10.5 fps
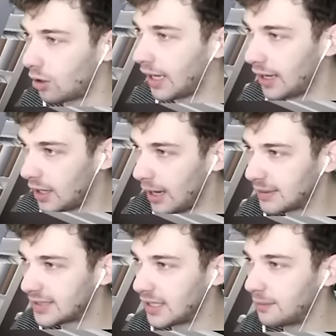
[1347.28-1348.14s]
okay, I'm
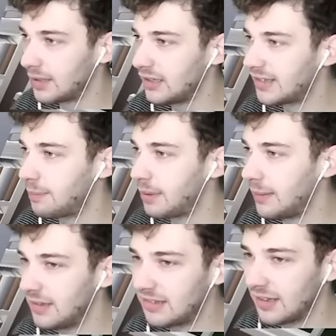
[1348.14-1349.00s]
gonna tell him, He said
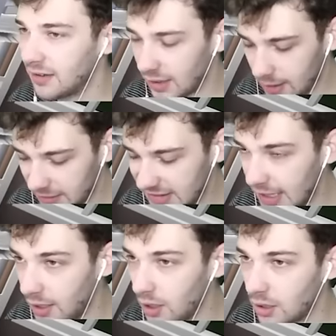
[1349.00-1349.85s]
babysitter. I'm gonna say,